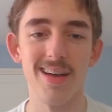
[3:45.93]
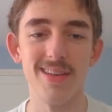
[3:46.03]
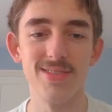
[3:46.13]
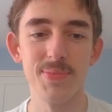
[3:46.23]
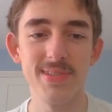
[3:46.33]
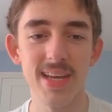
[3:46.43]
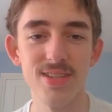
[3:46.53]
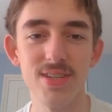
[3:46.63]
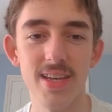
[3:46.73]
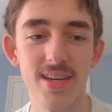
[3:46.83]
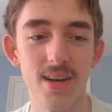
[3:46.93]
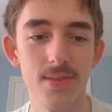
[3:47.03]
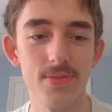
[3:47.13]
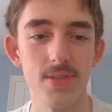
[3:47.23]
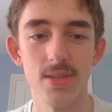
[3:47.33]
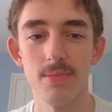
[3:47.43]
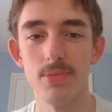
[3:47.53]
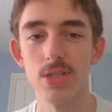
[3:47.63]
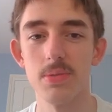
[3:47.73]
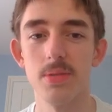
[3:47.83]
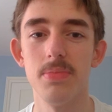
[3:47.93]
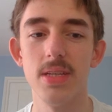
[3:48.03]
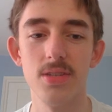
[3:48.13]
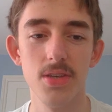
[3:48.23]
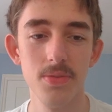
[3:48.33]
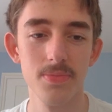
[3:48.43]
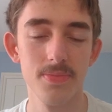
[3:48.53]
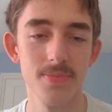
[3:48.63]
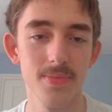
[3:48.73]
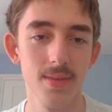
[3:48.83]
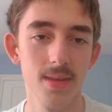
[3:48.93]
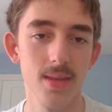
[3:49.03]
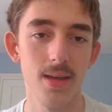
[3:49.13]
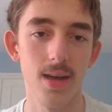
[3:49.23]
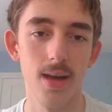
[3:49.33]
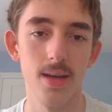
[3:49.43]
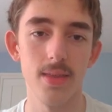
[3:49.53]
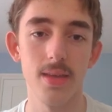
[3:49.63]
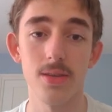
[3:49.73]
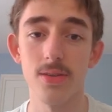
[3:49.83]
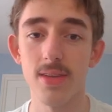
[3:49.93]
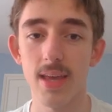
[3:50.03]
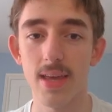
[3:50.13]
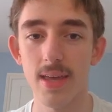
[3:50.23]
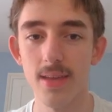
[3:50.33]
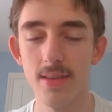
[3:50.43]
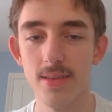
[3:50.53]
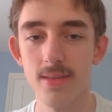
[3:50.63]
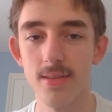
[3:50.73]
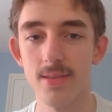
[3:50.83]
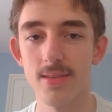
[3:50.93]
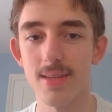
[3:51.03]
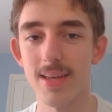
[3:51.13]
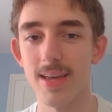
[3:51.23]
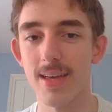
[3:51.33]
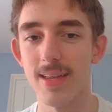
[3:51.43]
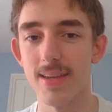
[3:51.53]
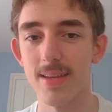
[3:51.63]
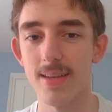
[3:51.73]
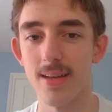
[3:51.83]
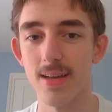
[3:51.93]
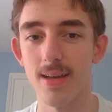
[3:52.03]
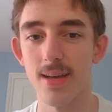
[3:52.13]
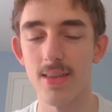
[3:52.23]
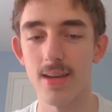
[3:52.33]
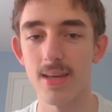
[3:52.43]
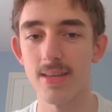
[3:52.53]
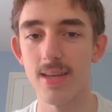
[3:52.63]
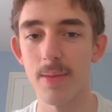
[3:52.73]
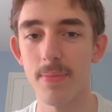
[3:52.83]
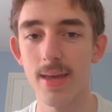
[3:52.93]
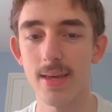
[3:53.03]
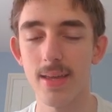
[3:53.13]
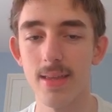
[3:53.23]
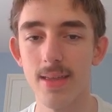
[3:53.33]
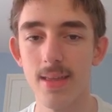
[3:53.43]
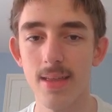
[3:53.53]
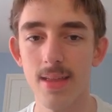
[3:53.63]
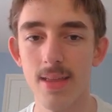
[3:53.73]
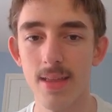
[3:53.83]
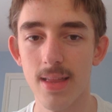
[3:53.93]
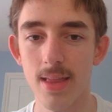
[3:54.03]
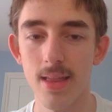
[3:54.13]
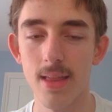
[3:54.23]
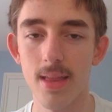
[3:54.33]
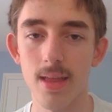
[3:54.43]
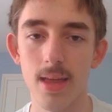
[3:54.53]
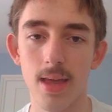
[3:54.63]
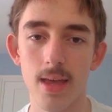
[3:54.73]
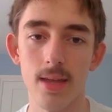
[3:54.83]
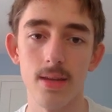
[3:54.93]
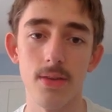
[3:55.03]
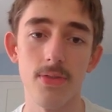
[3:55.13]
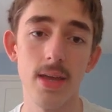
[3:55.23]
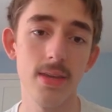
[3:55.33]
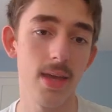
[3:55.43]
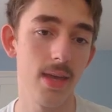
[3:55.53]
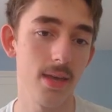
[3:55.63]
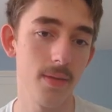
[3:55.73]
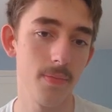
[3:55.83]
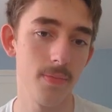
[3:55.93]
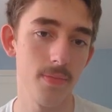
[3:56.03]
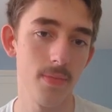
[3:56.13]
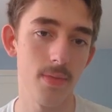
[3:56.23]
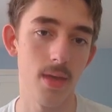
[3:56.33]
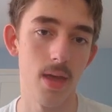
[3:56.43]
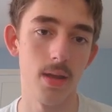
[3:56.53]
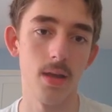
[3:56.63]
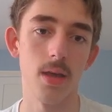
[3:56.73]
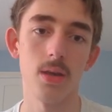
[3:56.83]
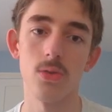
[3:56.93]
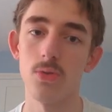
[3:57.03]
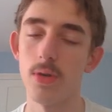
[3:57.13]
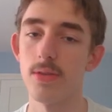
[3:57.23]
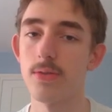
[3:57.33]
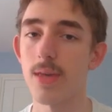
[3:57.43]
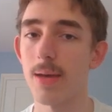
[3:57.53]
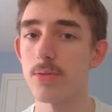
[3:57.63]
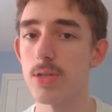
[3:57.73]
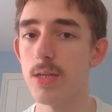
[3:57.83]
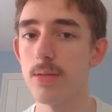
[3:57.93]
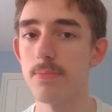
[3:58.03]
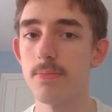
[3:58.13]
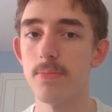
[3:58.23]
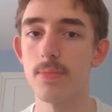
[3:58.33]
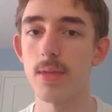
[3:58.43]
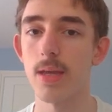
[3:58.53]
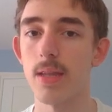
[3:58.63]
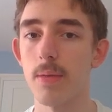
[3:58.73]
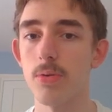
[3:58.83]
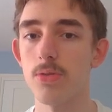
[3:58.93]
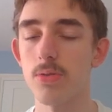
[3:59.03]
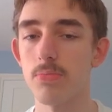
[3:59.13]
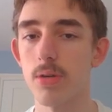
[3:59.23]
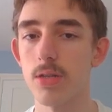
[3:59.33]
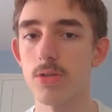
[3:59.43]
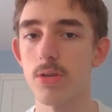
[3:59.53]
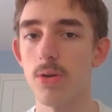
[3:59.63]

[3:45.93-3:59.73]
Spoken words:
So potentially after bishop to b2, they could take here, and then I can take back. And if they take, then I can always capture here, and that puts some pressure